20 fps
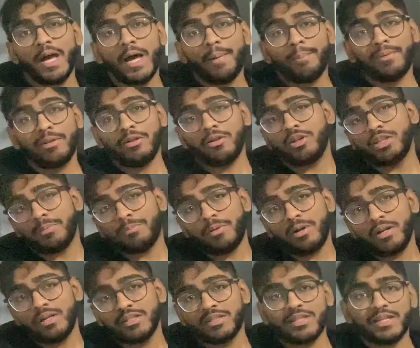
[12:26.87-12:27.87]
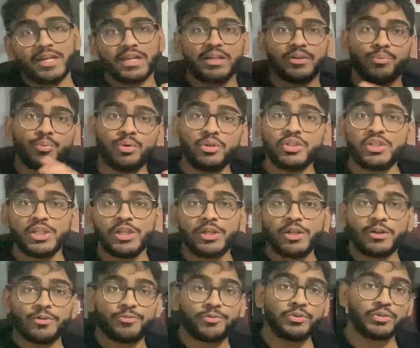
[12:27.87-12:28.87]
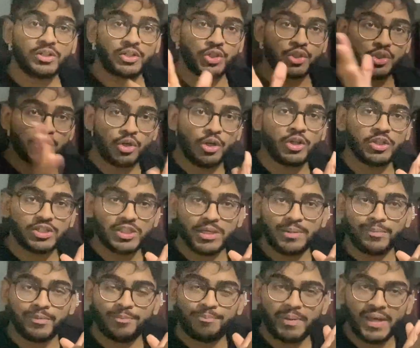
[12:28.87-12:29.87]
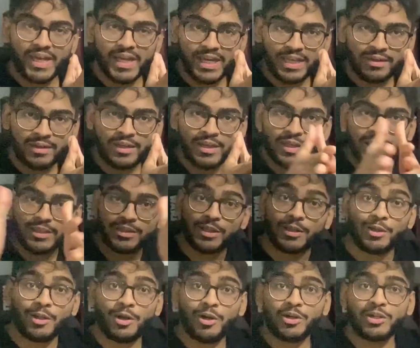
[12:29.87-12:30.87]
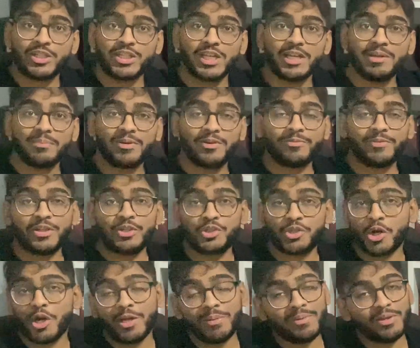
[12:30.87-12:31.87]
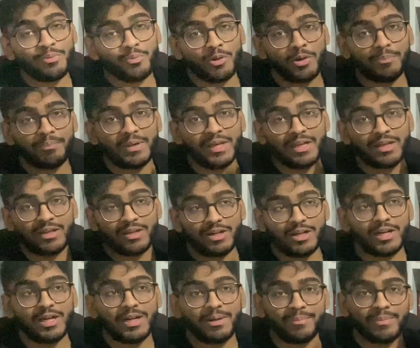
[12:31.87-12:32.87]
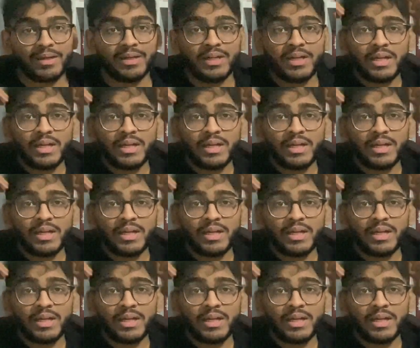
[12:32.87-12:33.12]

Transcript: But look at the bright side. Once you go through the short term of pain, the long term of enjoyment will be calm.